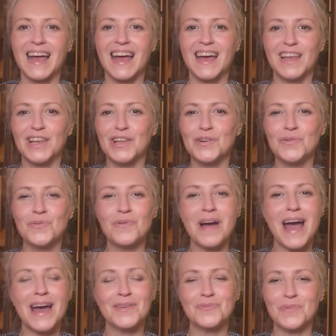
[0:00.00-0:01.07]
Hello
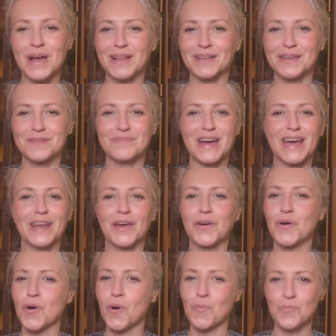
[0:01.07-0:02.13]
and welcome, and I
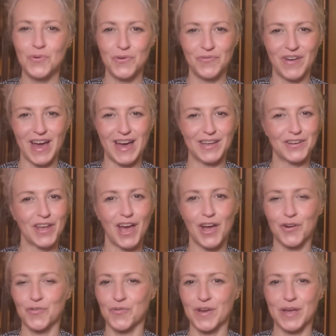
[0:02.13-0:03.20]
hope you've had a
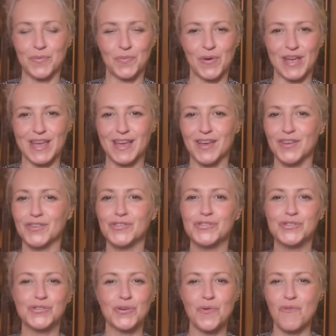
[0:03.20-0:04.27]
great week
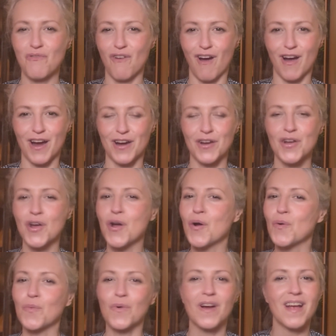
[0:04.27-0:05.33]
so far,
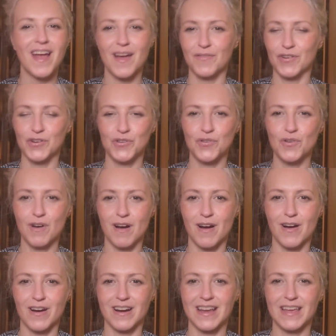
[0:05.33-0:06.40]
wherever you
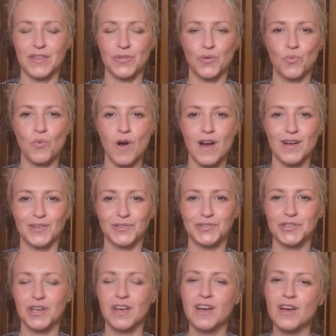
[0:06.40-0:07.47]
are in the world.
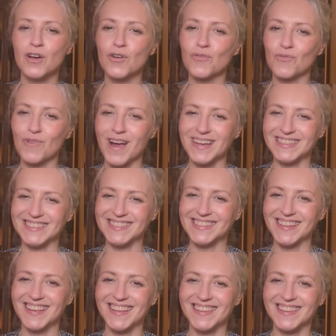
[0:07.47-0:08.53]
Right,
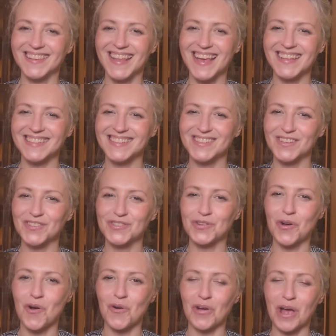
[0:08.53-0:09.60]
let's
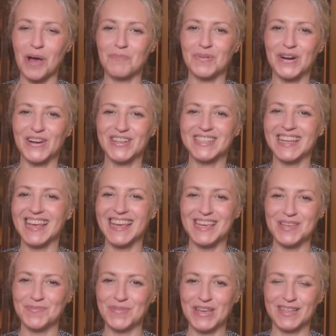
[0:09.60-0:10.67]
talk about
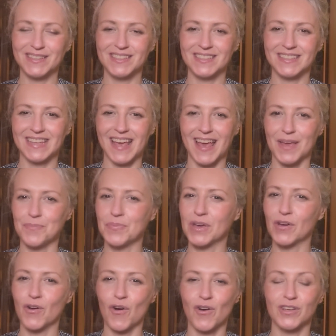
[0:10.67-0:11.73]
email today
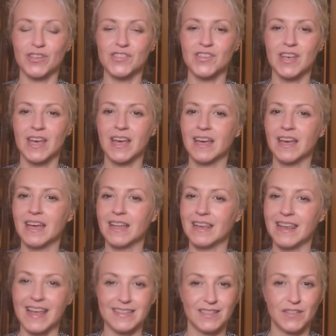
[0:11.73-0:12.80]
because
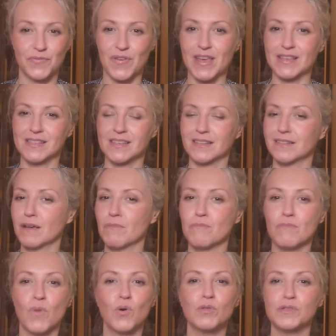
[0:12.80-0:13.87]
let's face it,
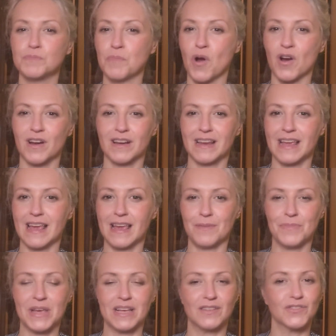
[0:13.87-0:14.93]
most marketing
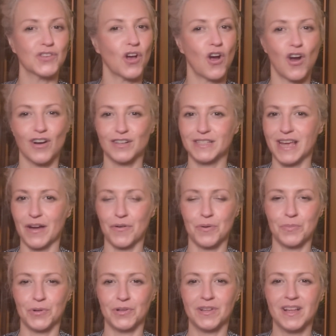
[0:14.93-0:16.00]
emails are
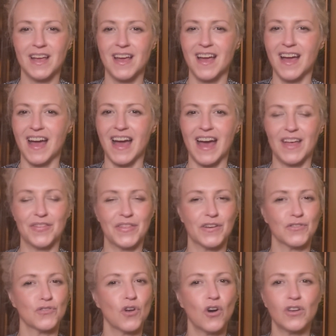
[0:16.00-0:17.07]
terrible and they're
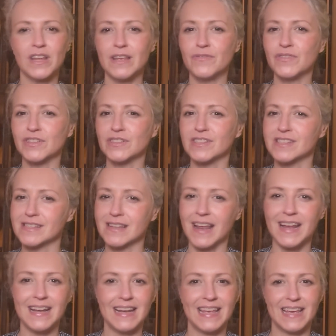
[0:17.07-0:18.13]
not even
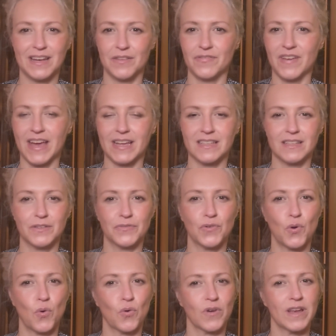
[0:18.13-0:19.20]
slightly ineffective
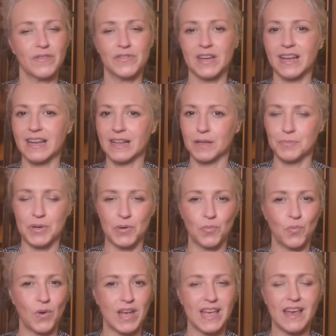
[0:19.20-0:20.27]
or even a little bit
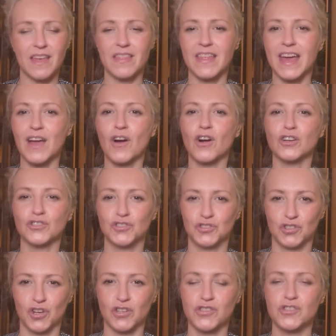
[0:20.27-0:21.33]
weak. They are
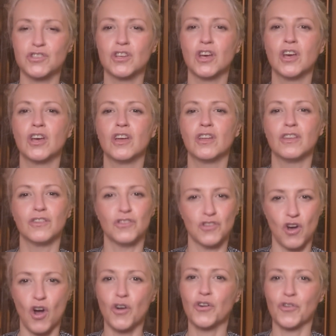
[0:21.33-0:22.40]
just
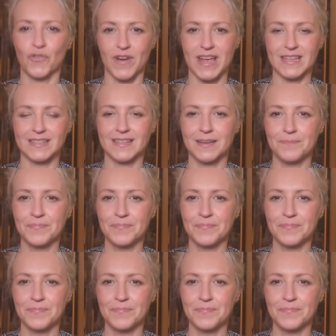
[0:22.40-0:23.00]
not great.